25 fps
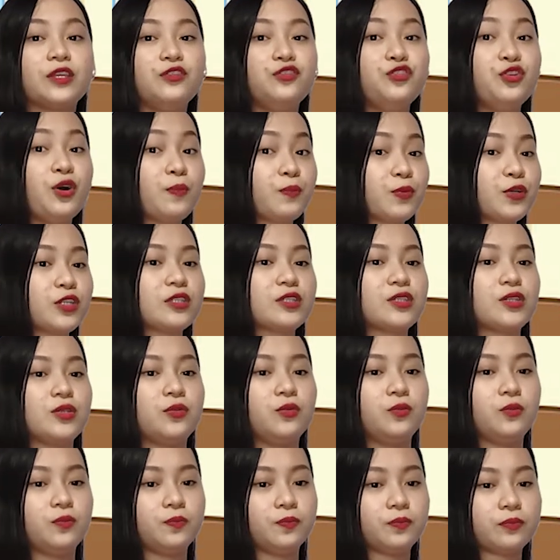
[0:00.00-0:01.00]
Number
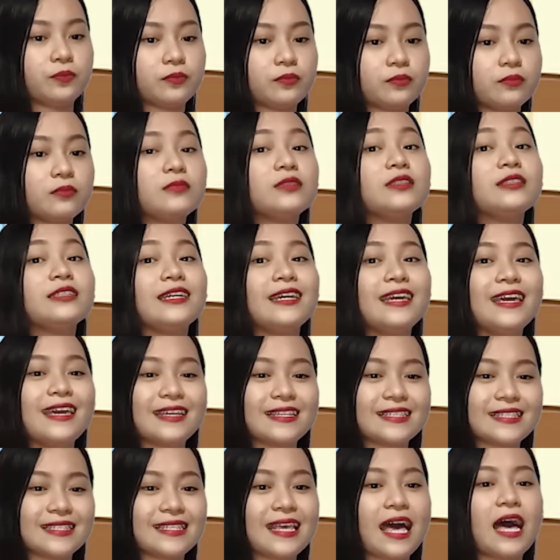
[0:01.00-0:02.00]
2,
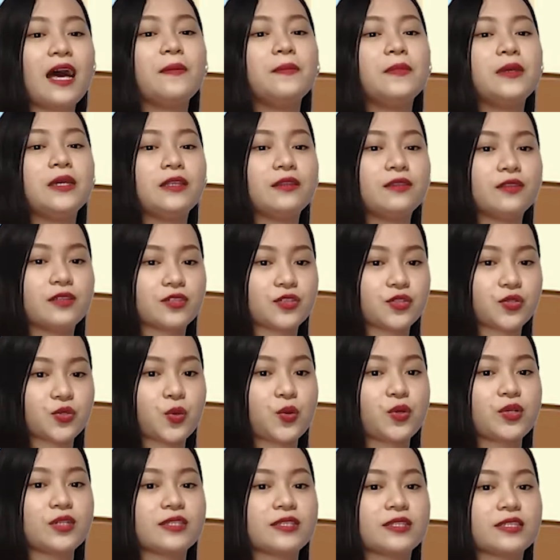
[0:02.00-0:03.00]
examine the
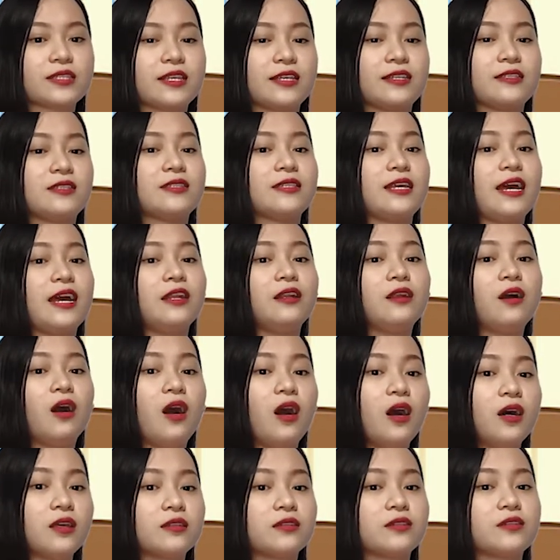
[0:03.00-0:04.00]
sources and
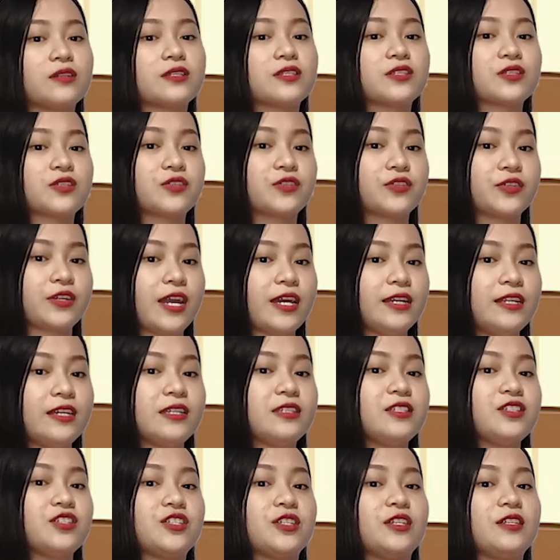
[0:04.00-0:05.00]
author's
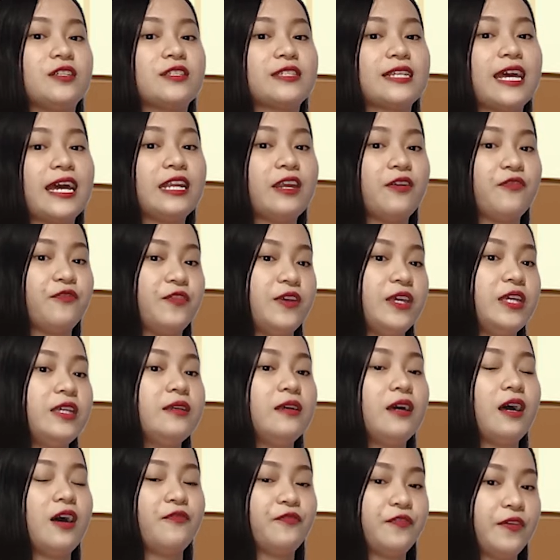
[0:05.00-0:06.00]
credentials and
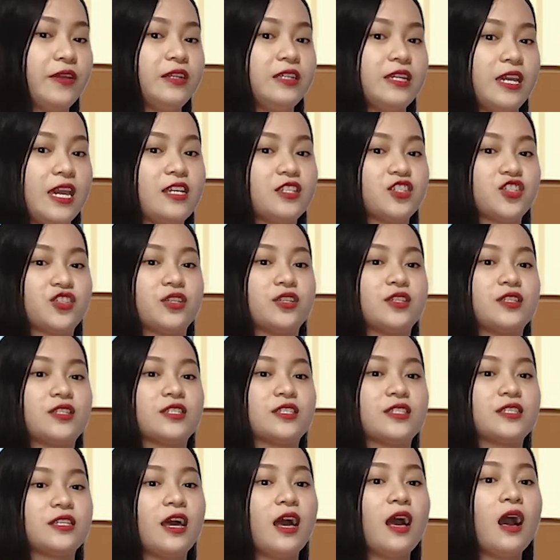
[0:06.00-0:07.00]

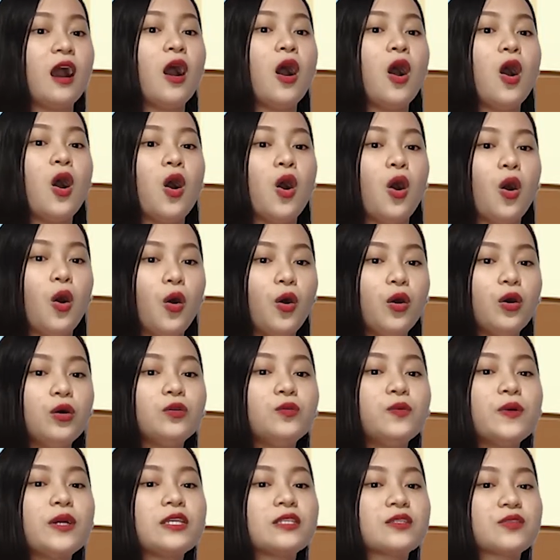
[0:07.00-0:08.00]
affiliations.
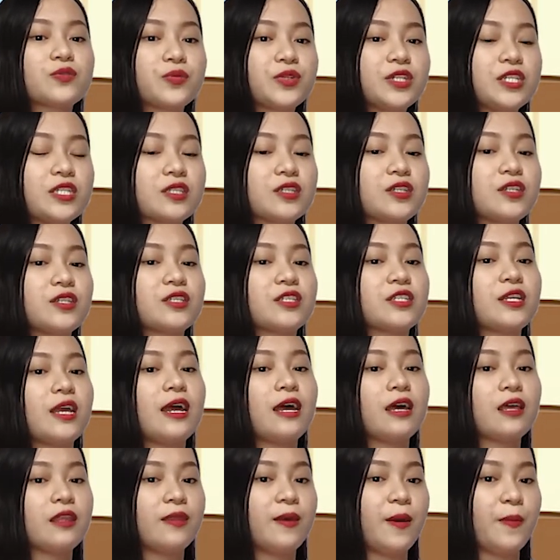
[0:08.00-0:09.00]
Always research
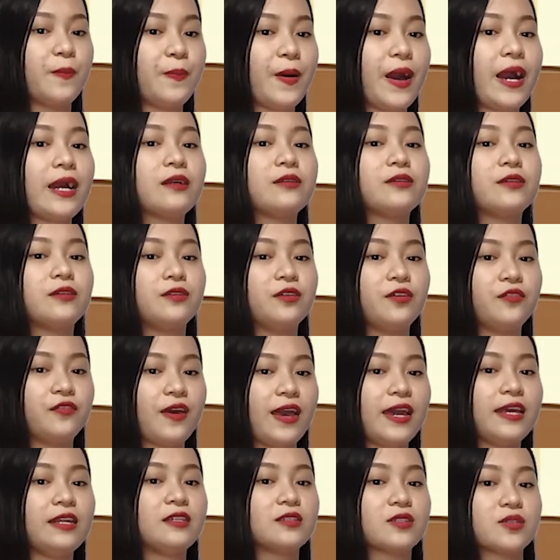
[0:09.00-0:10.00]
the background of
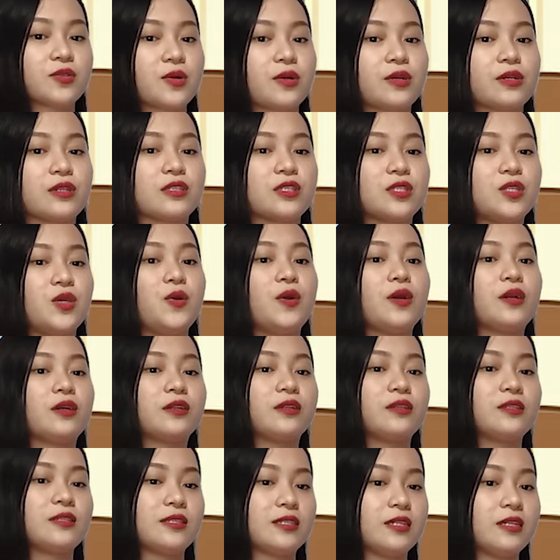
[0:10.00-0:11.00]
any source you are
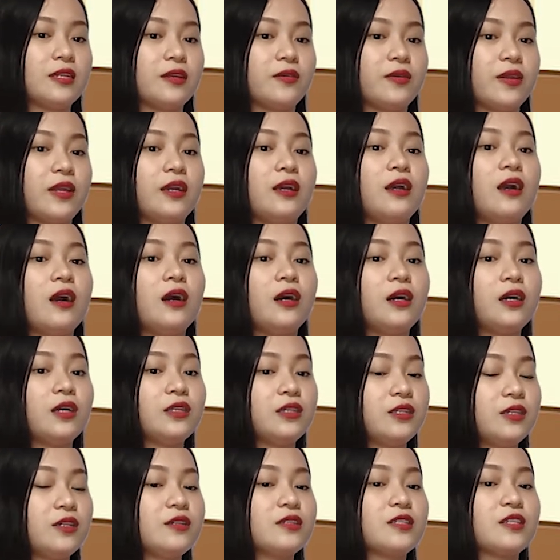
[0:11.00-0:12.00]
considering
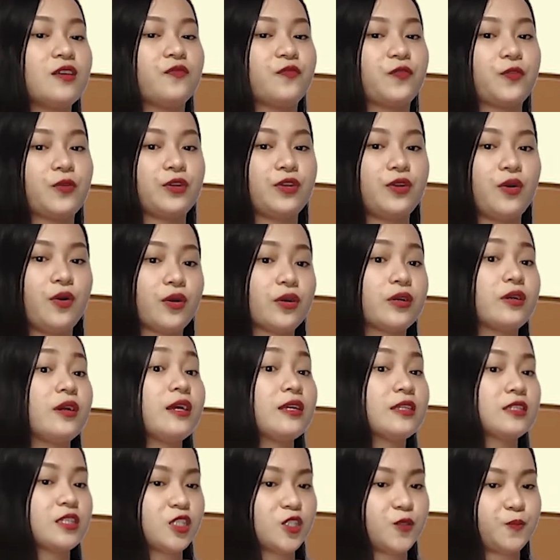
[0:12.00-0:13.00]
using for your
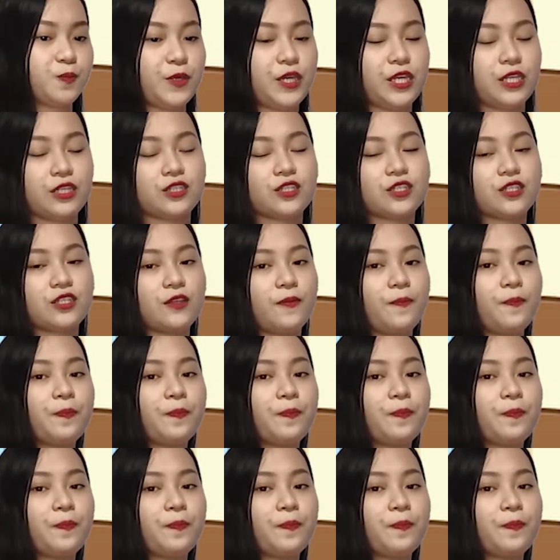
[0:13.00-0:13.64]
speech.